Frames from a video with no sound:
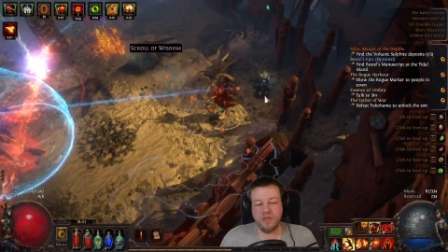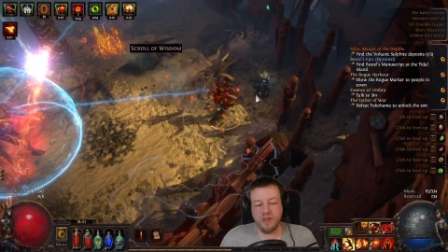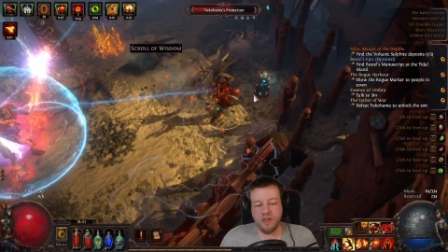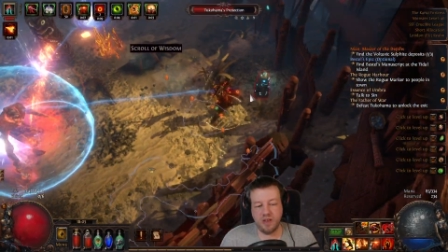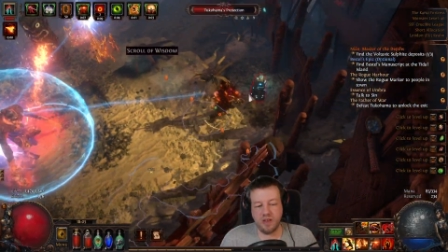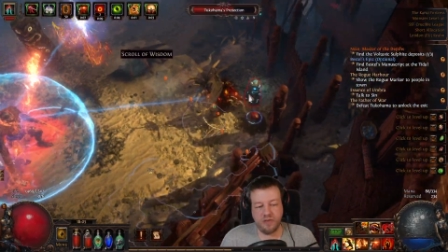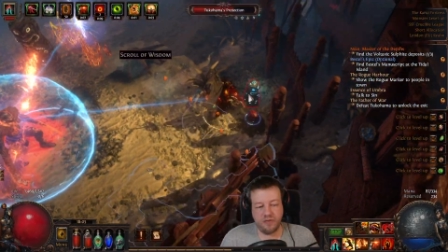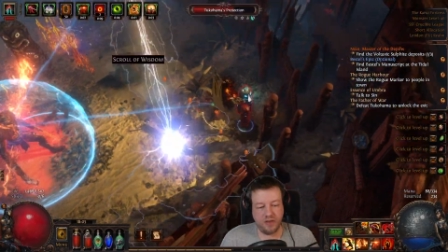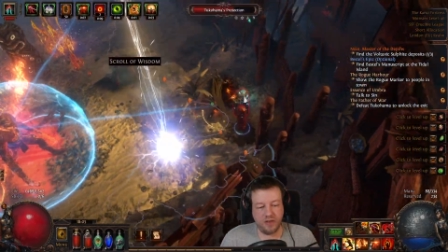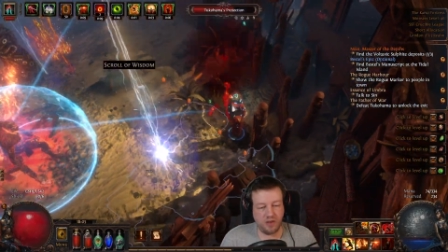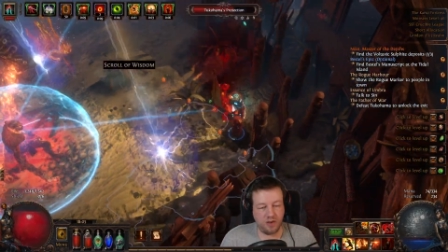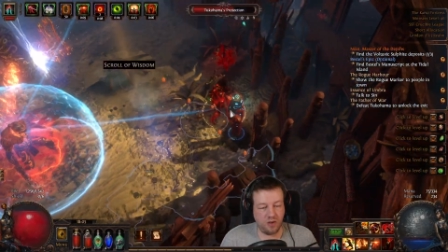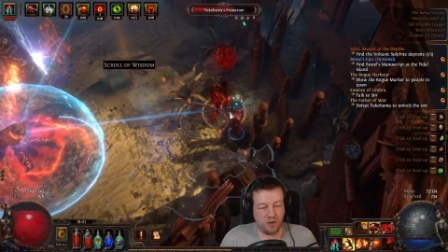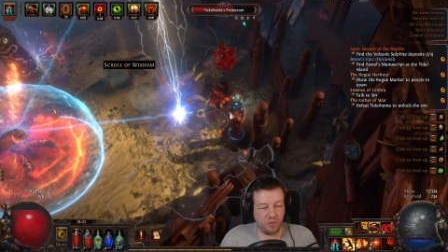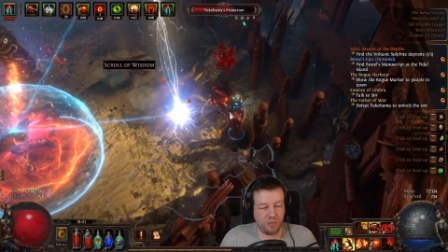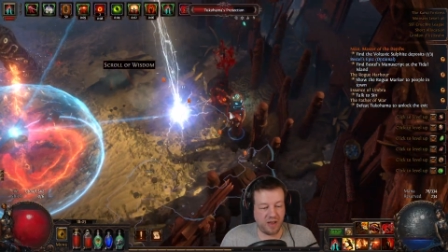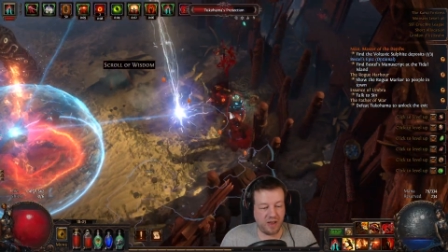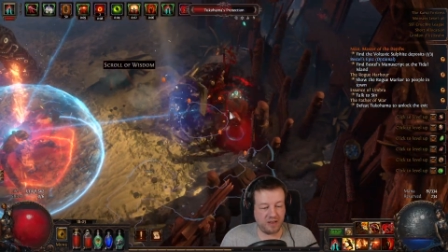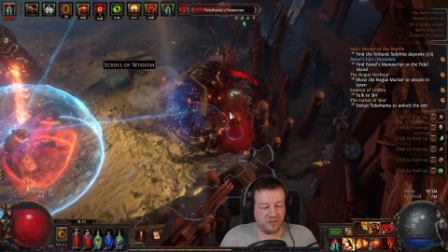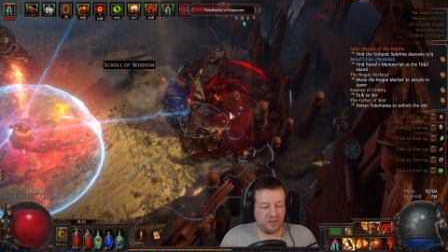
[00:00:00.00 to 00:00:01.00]
And then go
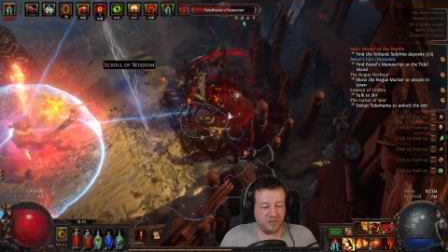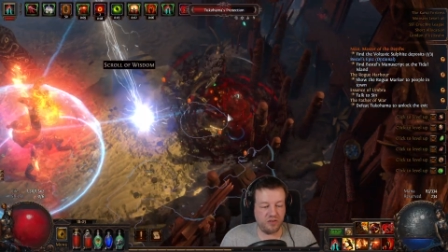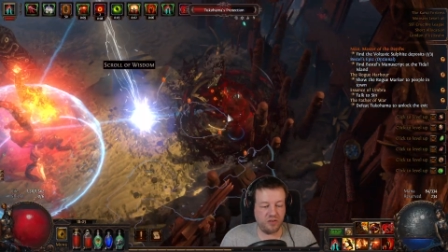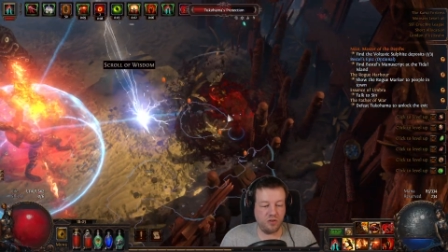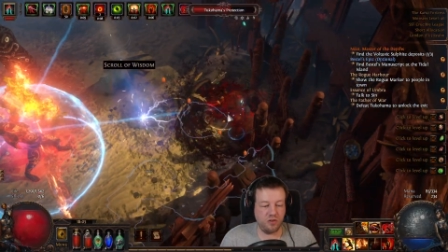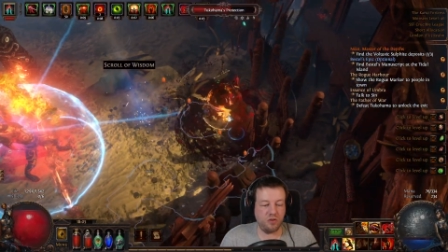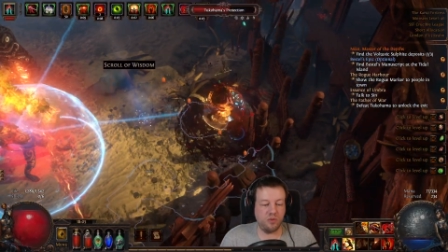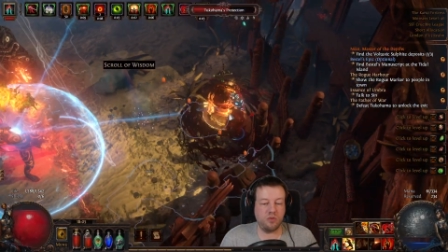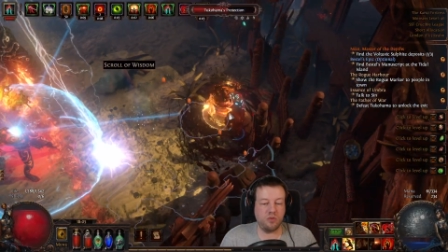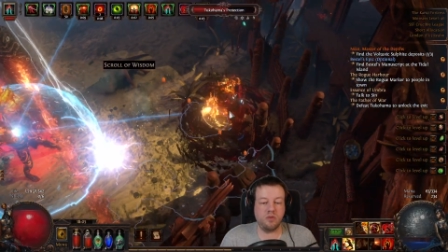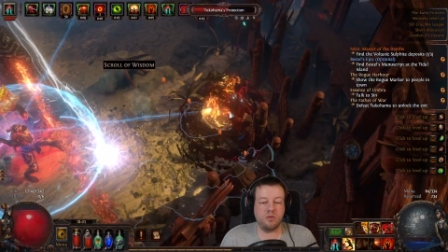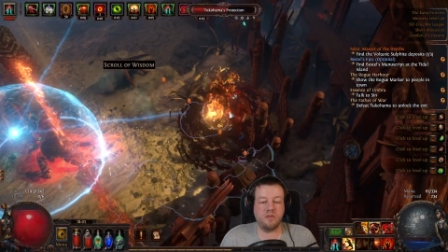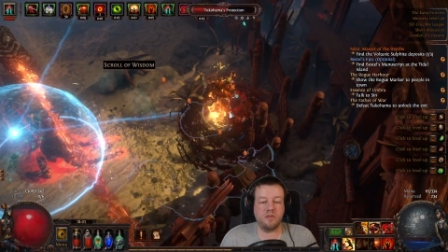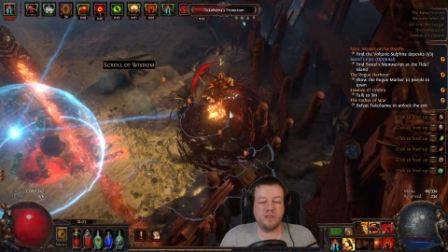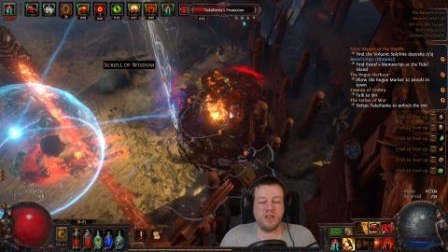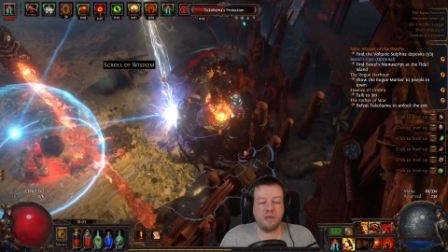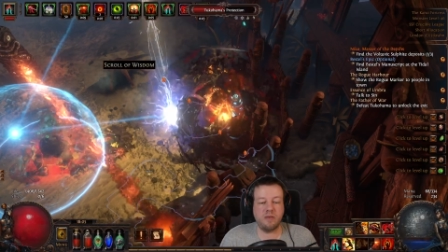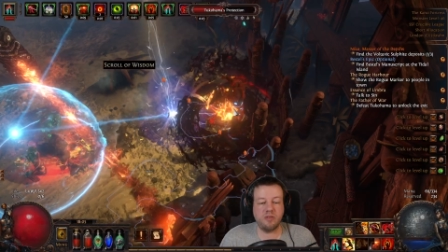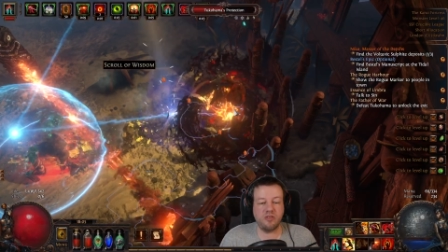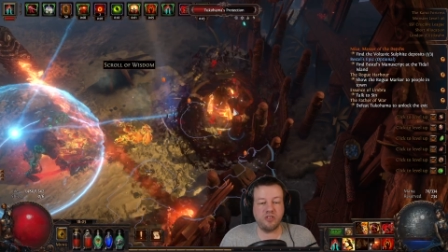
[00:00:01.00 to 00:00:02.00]
back to
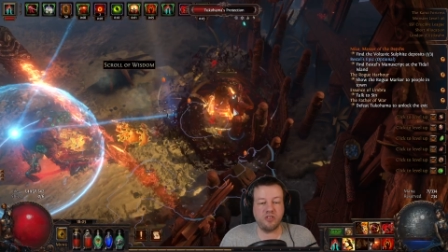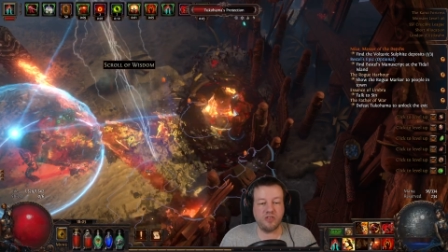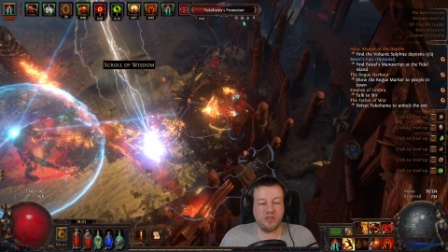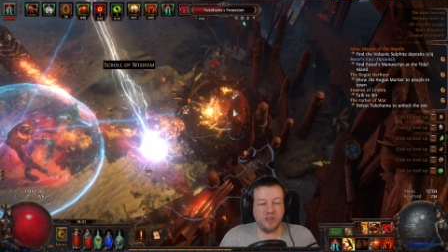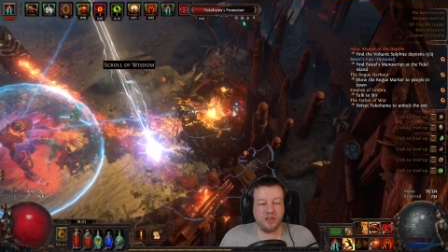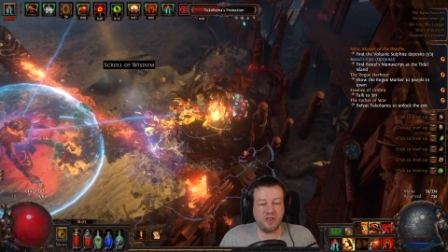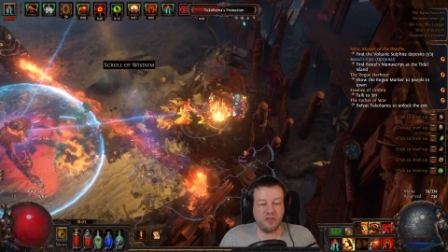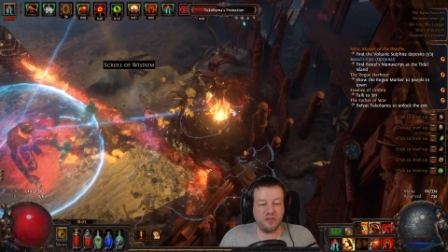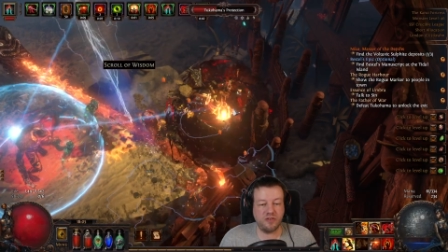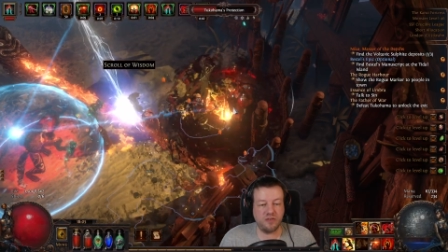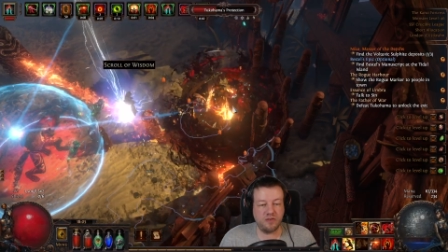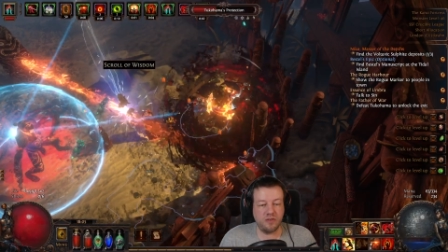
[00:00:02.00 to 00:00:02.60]
damaging these